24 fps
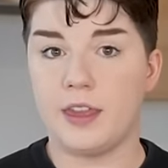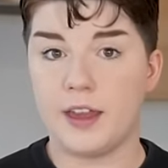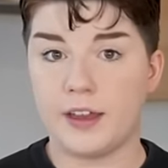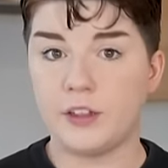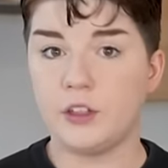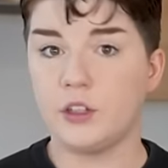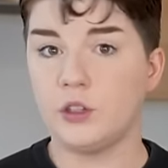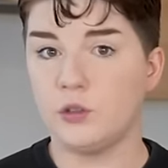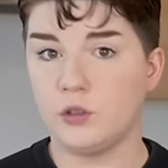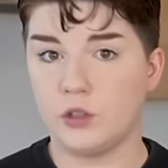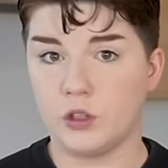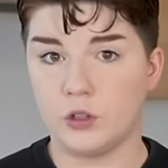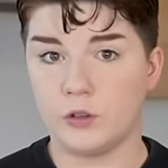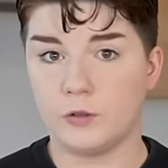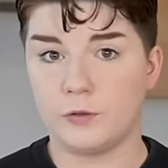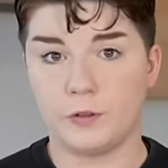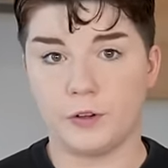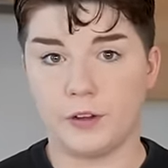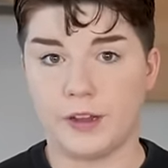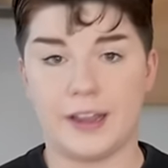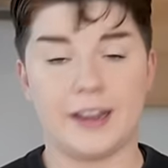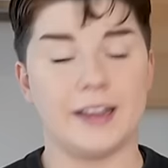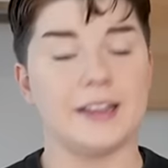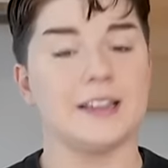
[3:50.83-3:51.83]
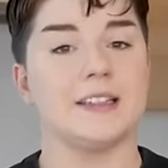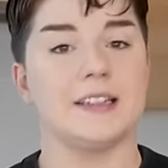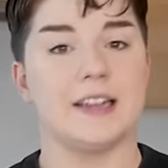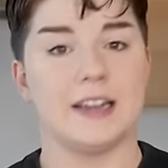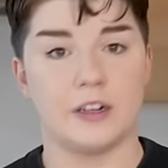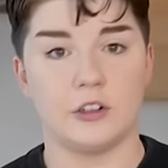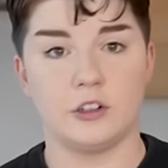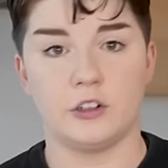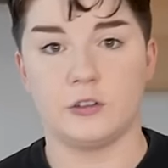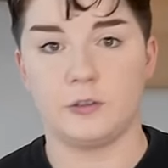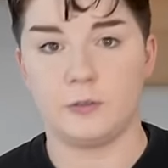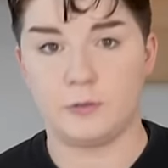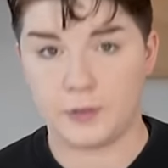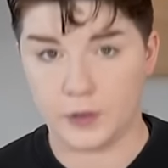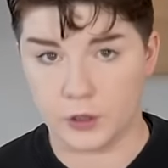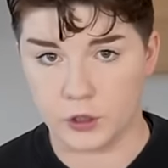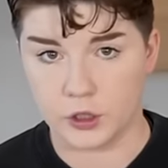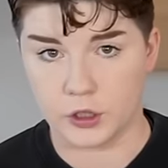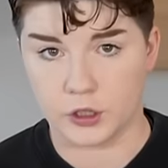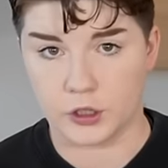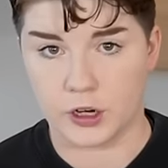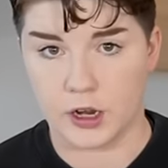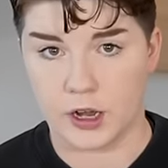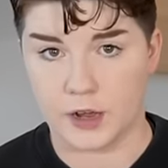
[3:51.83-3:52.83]
than you do for like a standard
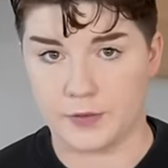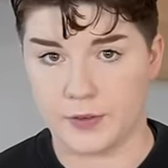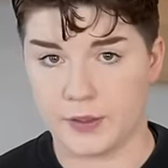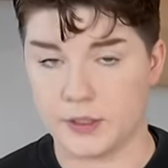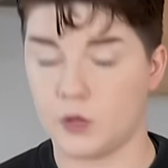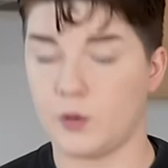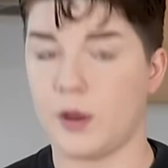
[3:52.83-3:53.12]
filter coffee.